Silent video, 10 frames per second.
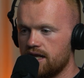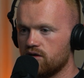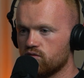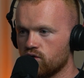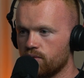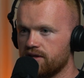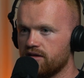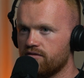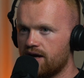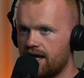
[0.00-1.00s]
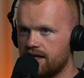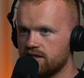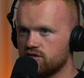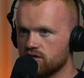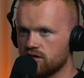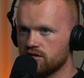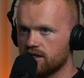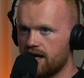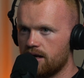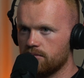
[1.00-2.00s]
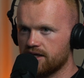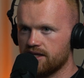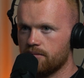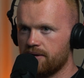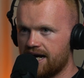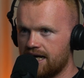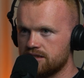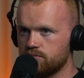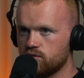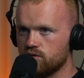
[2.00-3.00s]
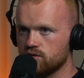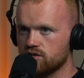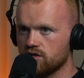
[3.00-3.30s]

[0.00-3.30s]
they got robbed in the van. They took a load of camera gear, their passports.